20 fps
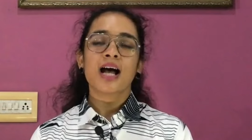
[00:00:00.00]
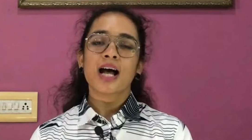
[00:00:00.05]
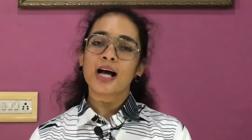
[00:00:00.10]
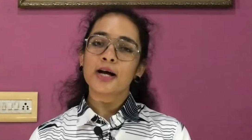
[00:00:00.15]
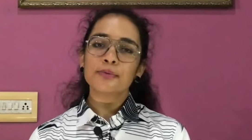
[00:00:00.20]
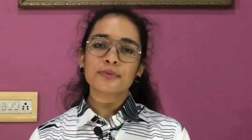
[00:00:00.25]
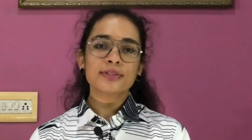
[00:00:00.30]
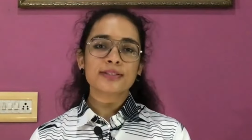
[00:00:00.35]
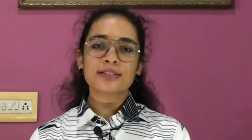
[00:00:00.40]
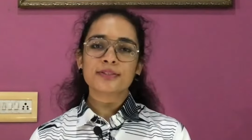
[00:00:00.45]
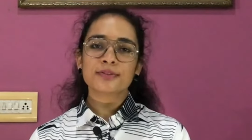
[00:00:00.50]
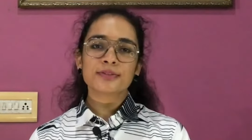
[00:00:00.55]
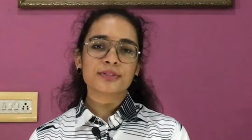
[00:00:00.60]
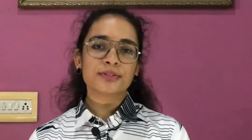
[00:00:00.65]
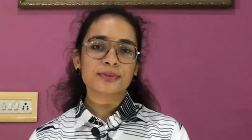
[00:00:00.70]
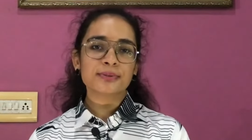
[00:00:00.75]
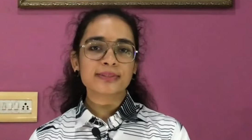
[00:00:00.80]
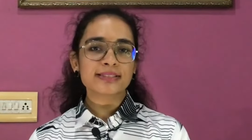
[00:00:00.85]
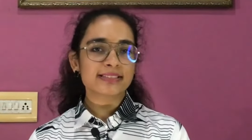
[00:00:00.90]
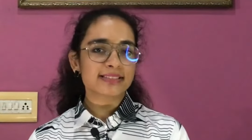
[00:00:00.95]
How will you
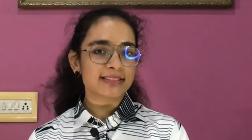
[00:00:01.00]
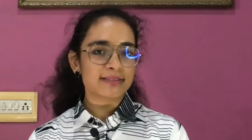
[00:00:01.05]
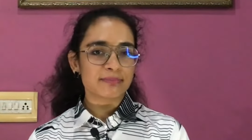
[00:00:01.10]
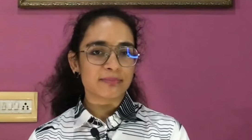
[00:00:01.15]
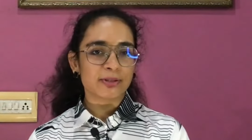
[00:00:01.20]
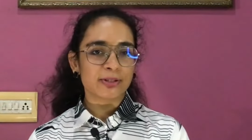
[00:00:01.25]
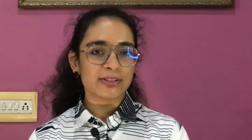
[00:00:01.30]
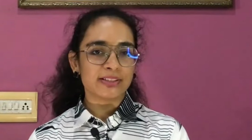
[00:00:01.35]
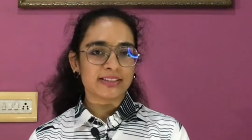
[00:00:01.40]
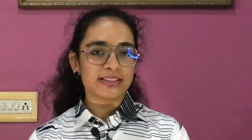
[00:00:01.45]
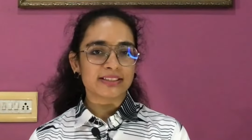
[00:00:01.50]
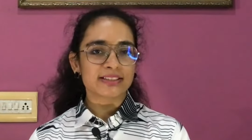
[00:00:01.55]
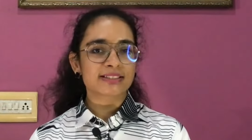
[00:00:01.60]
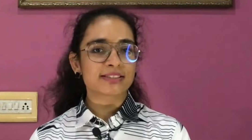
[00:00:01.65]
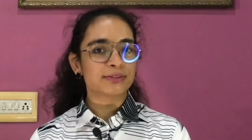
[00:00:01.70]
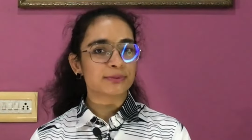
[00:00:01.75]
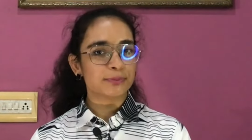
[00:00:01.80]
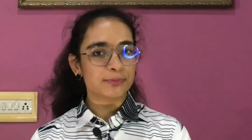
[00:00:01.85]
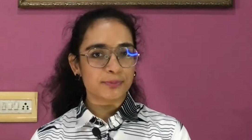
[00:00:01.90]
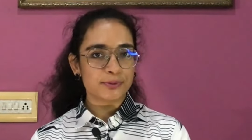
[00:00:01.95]
use mnemonics
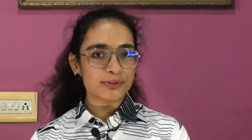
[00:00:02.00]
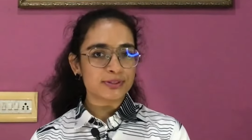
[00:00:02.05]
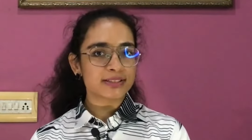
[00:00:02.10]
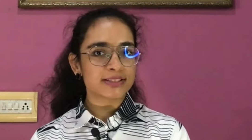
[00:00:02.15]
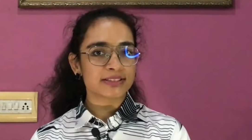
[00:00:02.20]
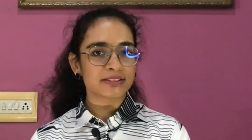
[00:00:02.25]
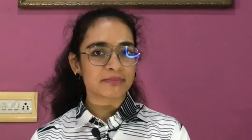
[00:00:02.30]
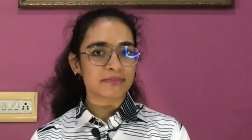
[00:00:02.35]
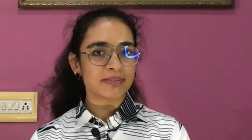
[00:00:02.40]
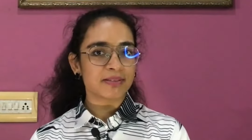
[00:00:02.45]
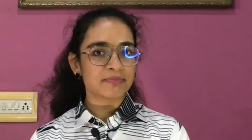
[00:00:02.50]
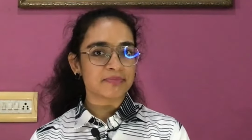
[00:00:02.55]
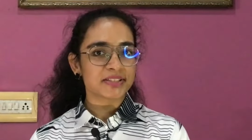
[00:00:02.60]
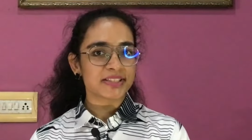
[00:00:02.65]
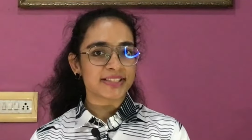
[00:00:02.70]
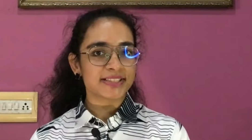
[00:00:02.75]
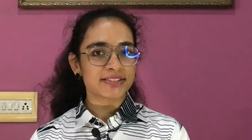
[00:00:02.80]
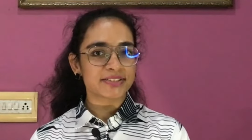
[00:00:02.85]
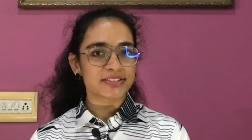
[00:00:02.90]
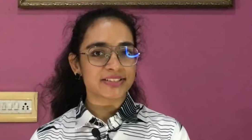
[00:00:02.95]
to boost your
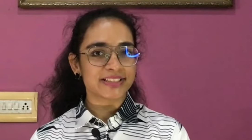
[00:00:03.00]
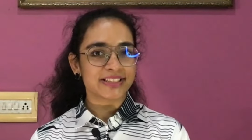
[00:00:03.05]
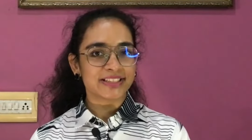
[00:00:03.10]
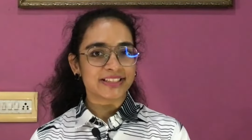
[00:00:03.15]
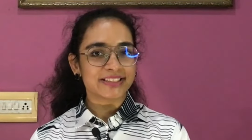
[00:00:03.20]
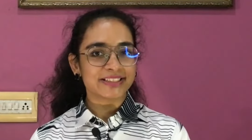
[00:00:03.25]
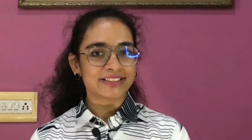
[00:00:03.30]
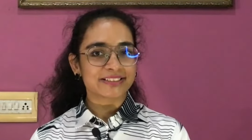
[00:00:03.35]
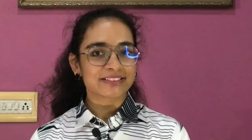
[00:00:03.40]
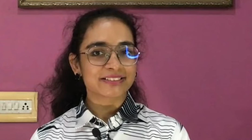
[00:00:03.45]
memory today?